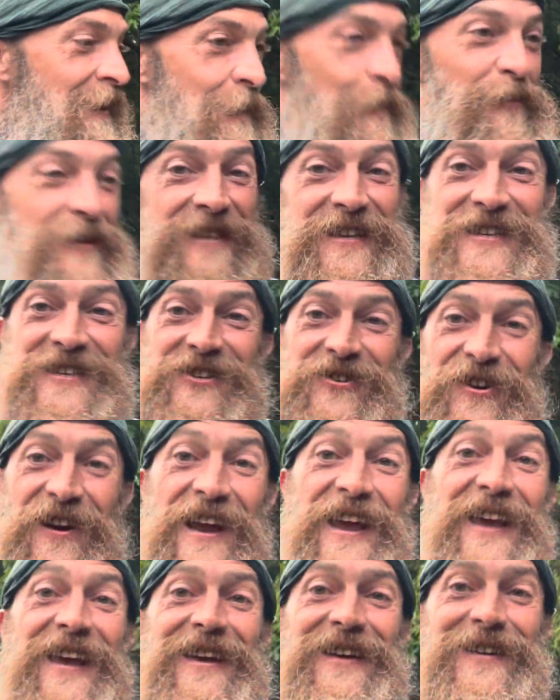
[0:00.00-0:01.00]
But this
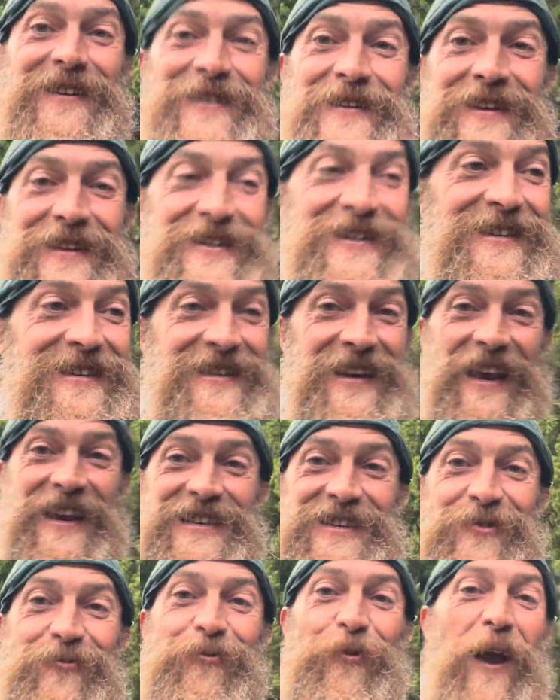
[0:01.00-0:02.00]
trail just
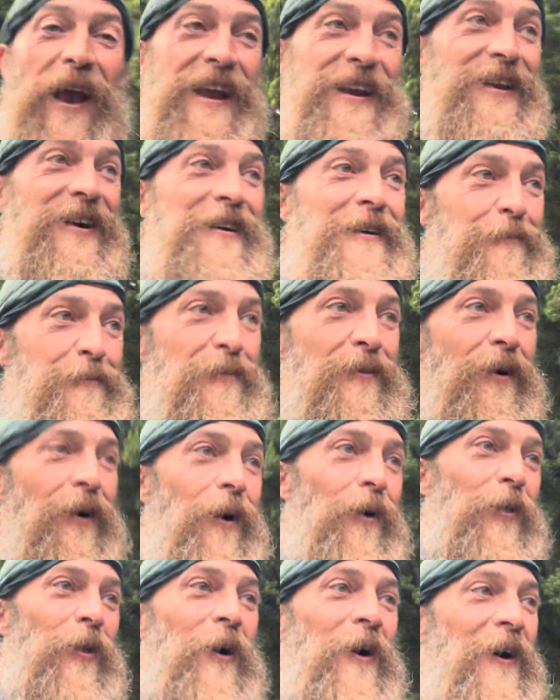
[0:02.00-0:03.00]
takes you right up
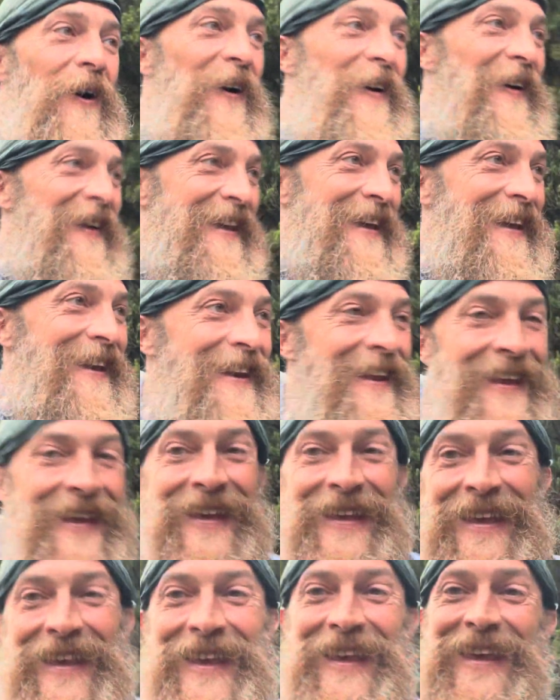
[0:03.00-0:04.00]
along it.
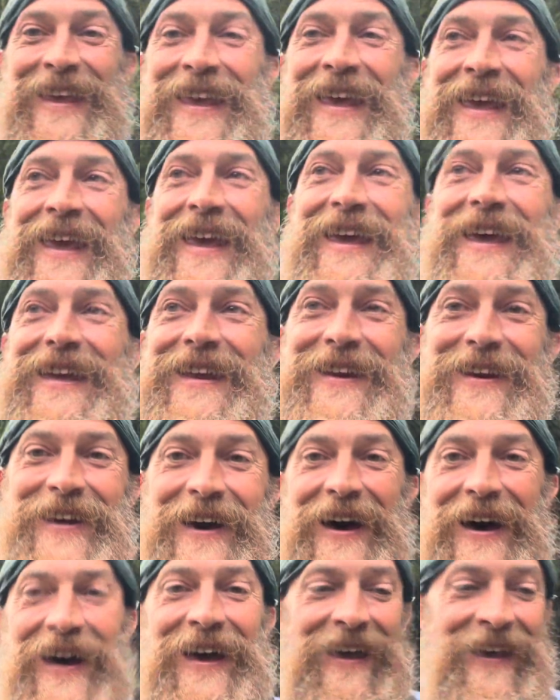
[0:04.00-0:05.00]
And
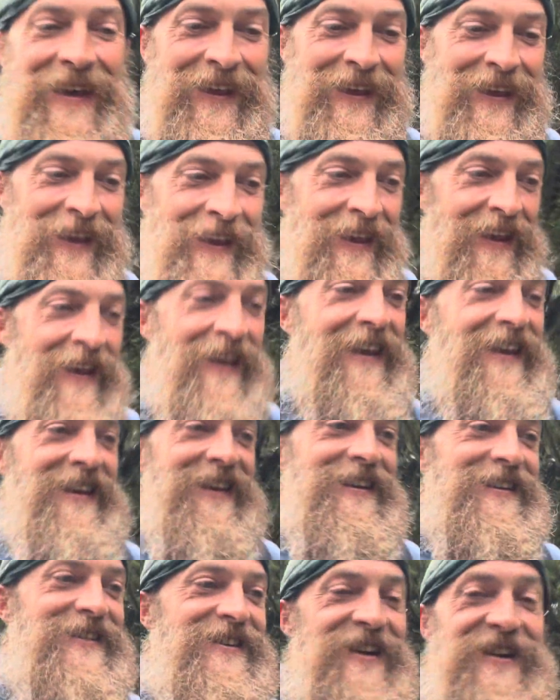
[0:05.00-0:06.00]

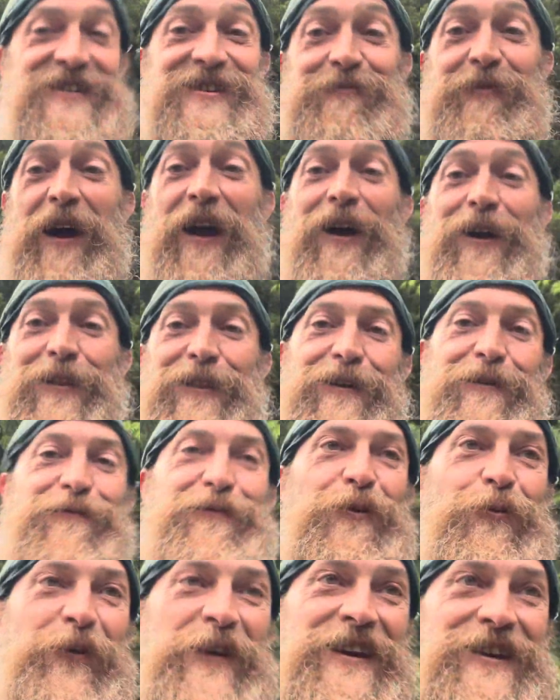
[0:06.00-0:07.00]
judging by all of
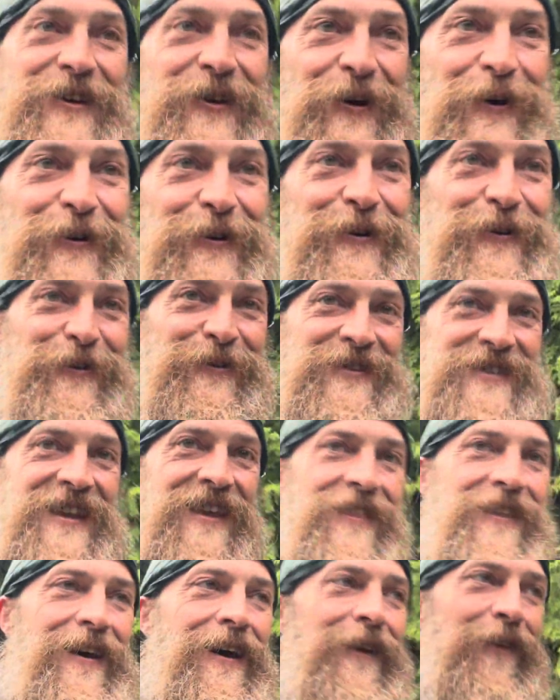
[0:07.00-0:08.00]
the windows
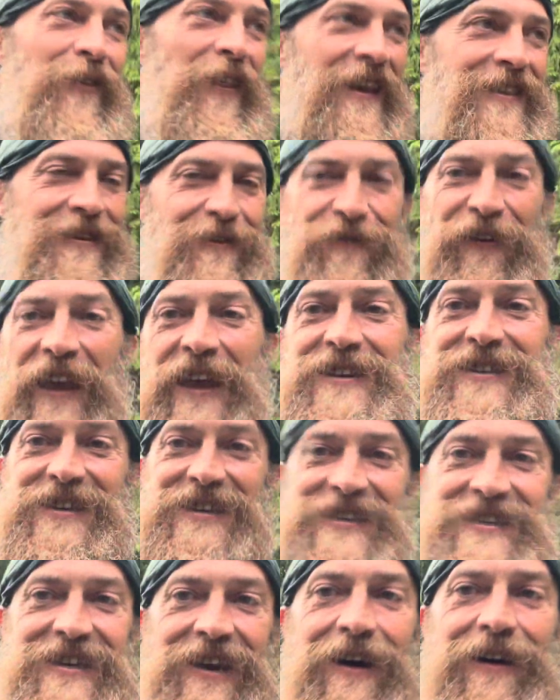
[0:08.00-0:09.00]
and the fancy
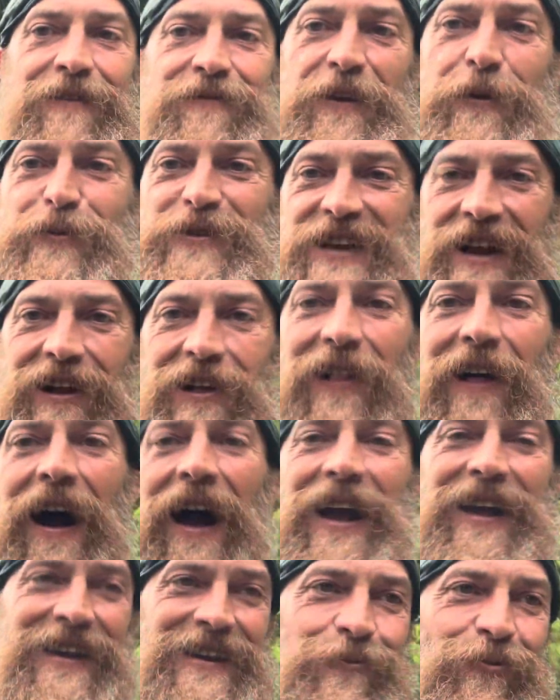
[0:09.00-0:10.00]
stuff, there was a
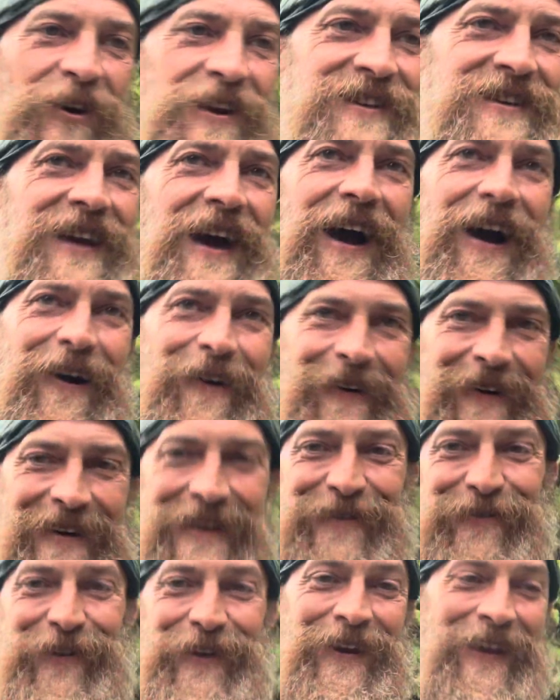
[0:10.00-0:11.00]
clock in one tower
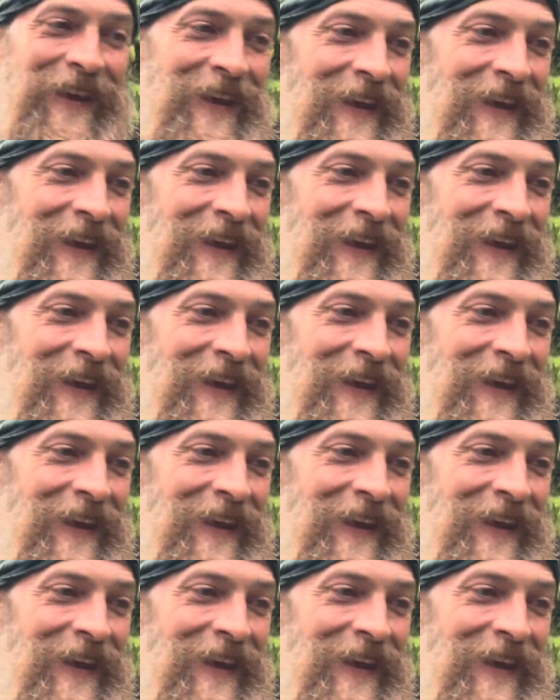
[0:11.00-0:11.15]
even.